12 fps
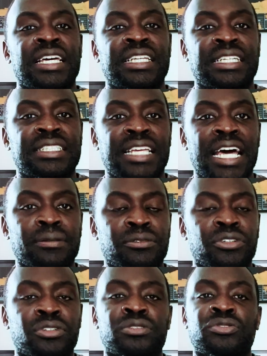an
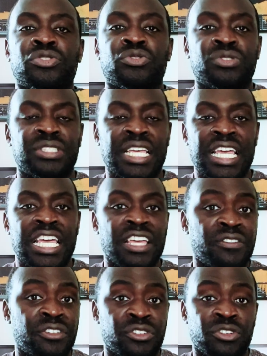adapter to
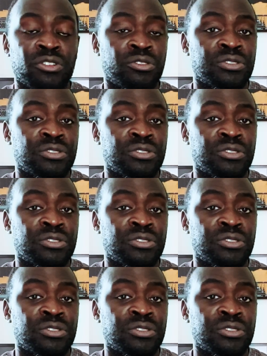save you